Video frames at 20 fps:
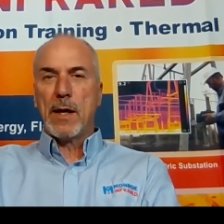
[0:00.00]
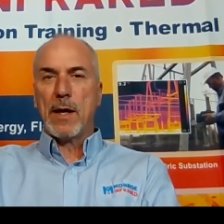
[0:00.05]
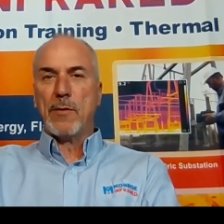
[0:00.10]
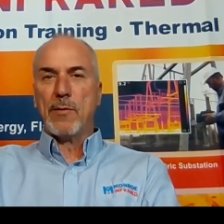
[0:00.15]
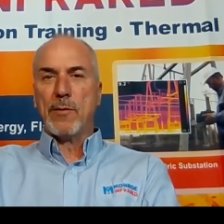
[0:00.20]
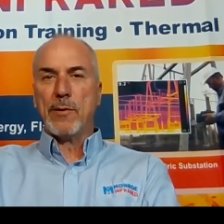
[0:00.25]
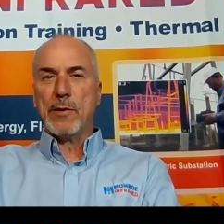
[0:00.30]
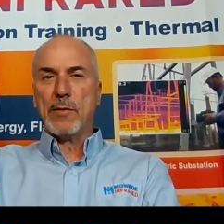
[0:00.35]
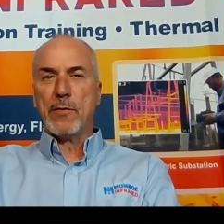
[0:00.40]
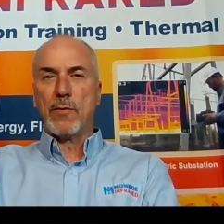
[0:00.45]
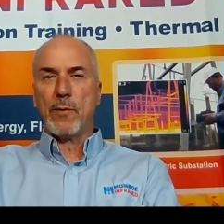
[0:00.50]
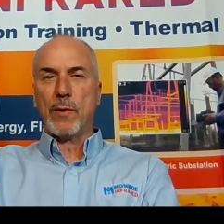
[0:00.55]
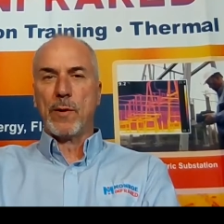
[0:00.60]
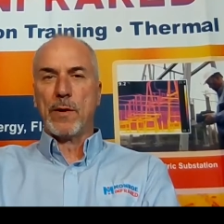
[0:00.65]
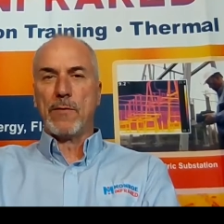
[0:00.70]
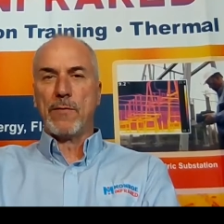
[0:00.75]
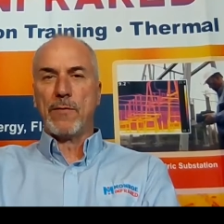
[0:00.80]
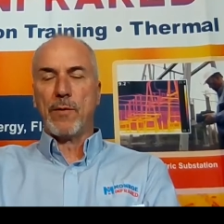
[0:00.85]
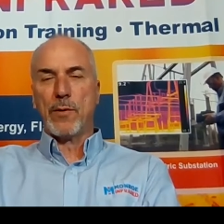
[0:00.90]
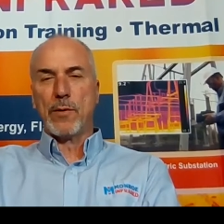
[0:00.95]
with a
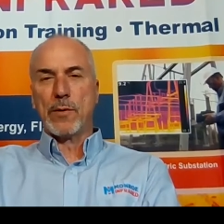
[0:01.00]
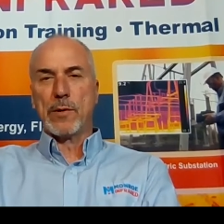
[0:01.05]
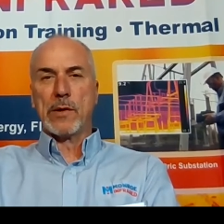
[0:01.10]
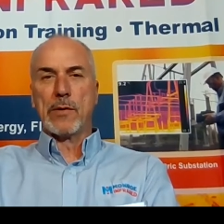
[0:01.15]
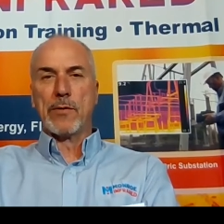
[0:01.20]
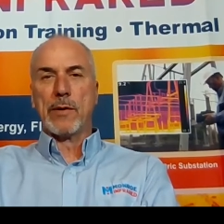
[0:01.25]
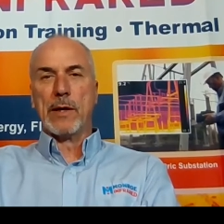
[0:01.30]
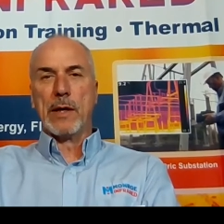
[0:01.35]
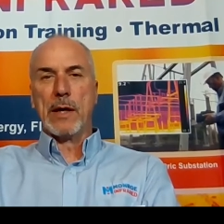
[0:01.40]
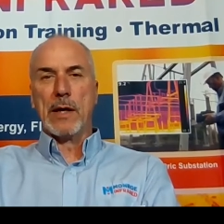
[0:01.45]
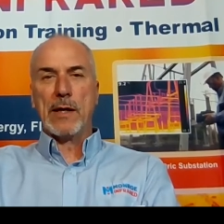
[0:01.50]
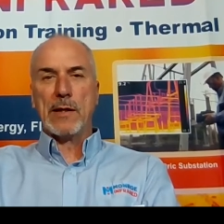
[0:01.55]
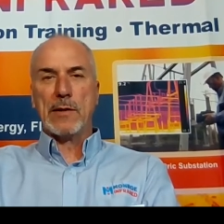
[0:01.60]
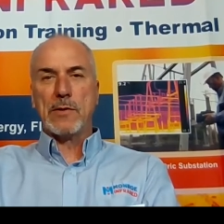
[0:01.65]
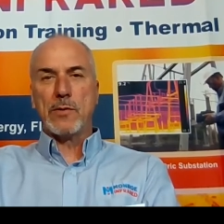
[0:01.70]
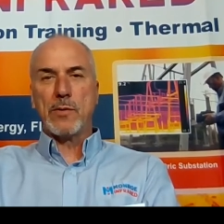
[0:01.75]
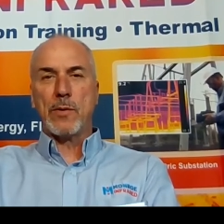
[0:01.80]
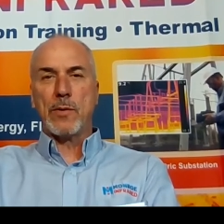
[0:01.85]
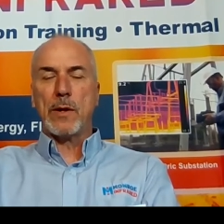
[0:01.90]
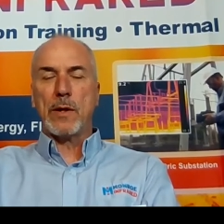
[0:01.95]
24-degree
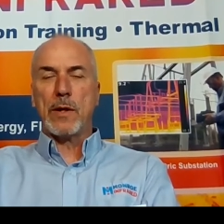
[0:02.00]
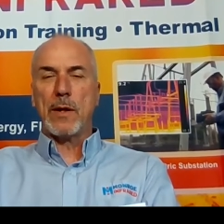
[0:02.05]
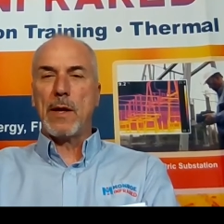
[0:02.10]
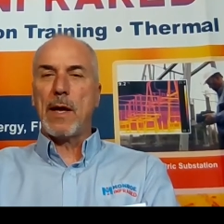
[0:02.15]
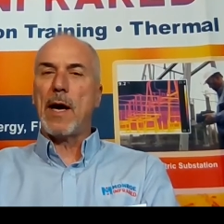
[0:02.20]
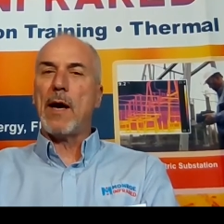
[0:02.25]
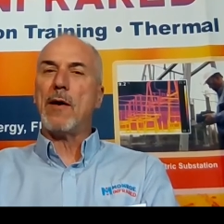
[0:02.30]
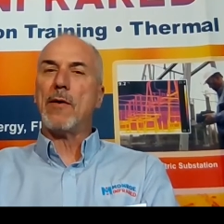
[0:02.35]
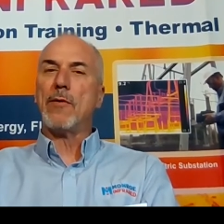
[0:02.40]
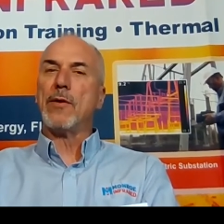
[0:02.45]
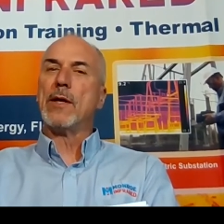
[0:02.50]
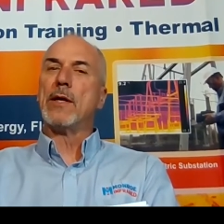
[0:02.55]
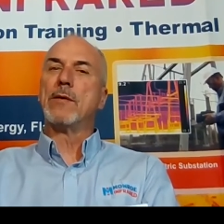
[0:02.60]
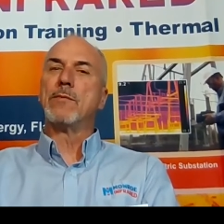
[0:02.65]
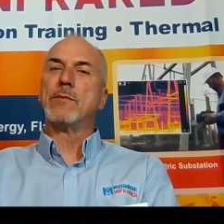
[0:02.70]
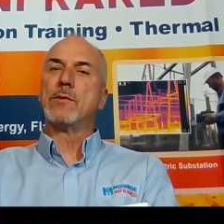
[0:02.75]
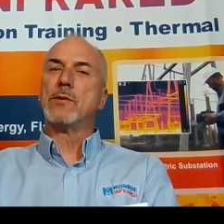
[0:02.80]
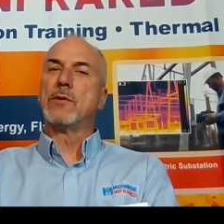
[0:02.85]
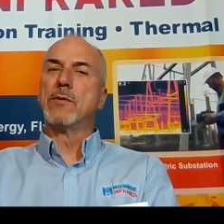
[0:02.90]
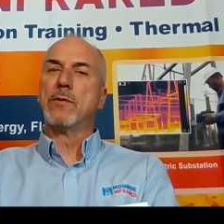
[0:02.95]
lens, will allow
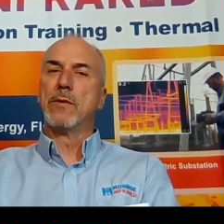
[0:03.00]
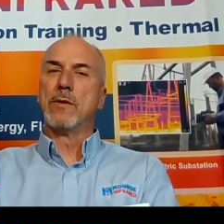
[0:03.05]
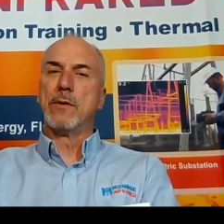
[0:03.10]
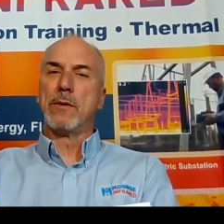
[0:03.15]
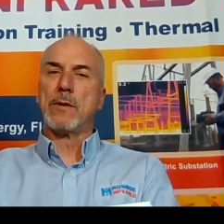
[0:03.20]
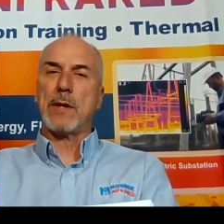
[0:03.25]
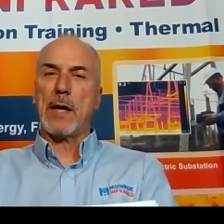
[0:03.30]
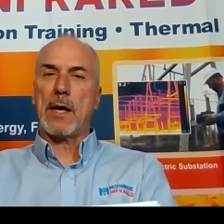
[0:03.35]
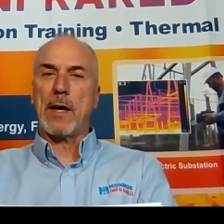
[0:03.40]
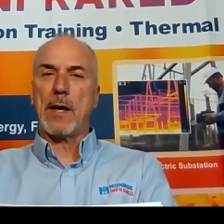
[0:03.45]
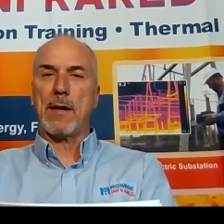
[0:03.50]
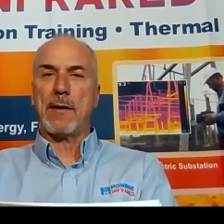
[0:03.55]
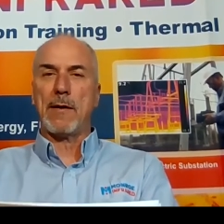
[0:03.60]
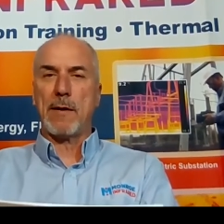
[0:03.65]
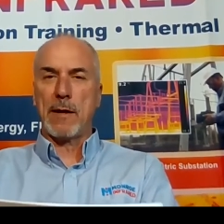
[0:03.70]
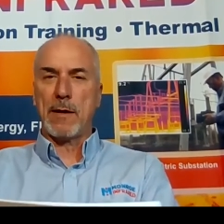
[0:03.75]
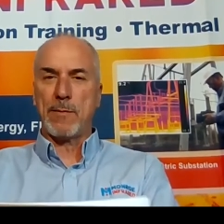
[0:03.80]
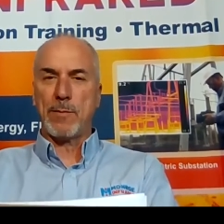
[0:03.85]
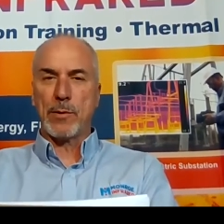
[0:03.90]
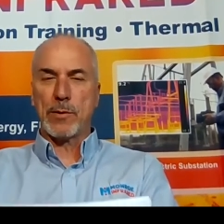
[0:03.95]
them to look at
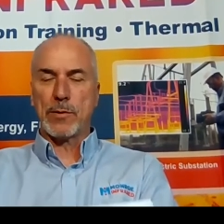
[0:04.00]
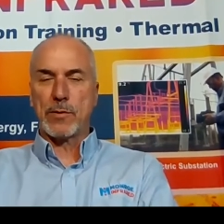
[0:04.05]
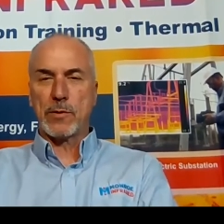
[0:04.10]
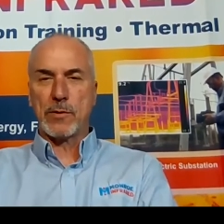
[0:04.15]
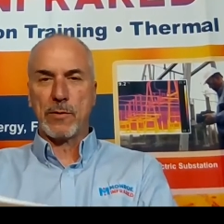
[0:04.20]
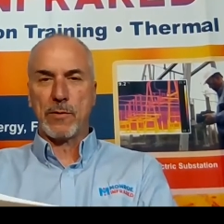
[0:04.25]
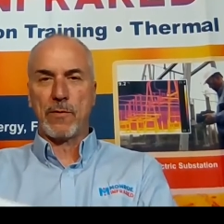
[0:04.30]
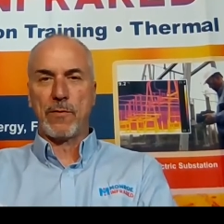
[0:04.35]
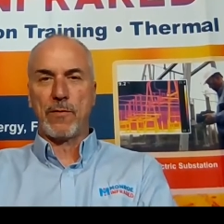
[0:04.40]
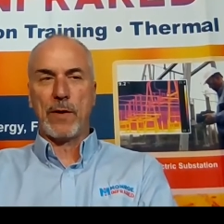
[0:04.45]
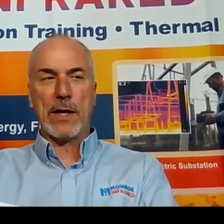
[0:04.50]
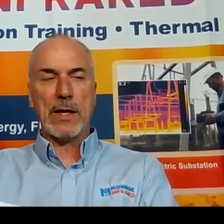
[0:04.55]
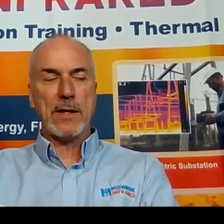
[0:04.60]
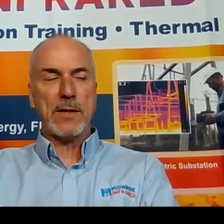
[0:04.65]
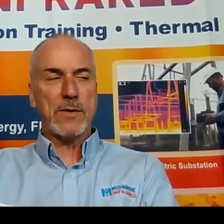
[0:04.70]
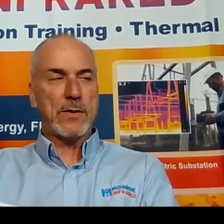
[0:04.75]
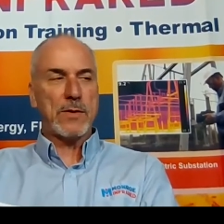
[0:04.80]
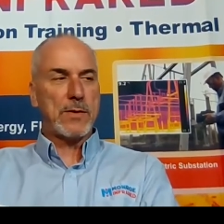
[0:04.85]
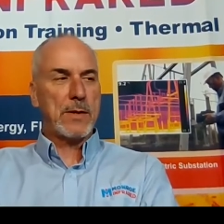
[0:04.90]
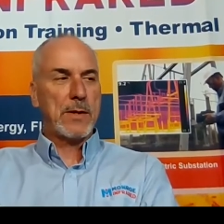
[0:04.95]
a person's
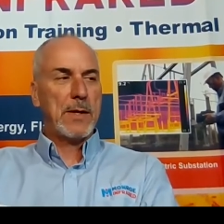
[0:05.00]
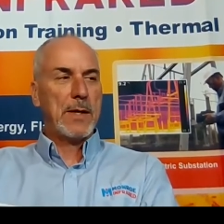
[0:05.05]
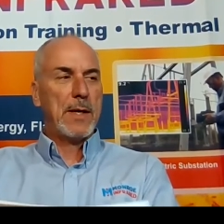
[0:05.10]
face.